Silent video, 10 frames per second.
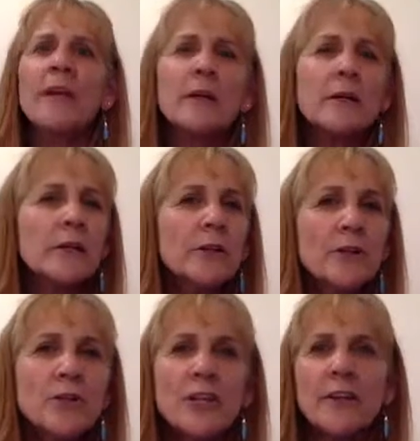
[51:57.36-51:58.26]

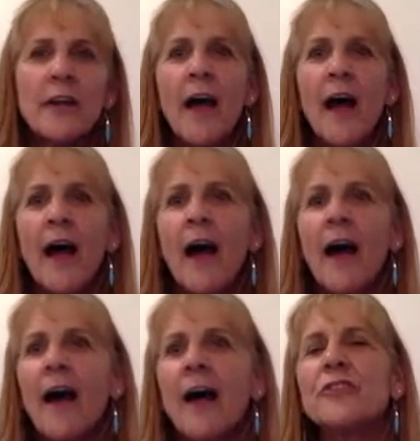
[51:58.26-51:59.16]
inclusion,
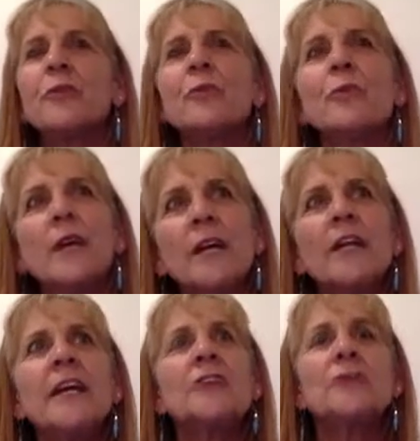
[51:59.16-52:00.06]
to
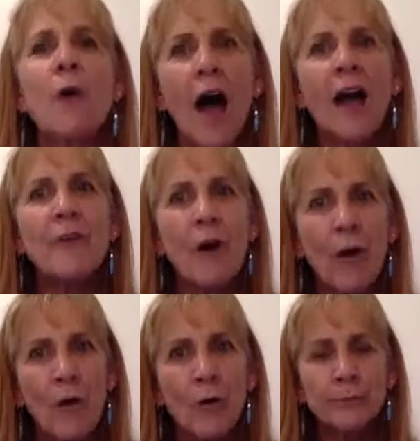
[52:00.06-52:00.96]
really drive
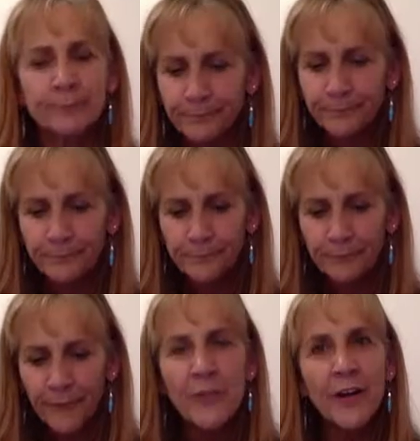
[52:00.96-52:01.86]
home
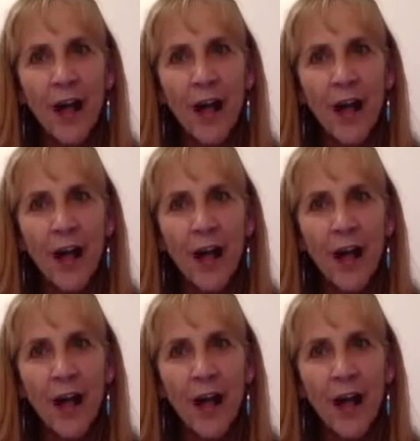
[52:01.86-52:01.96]
the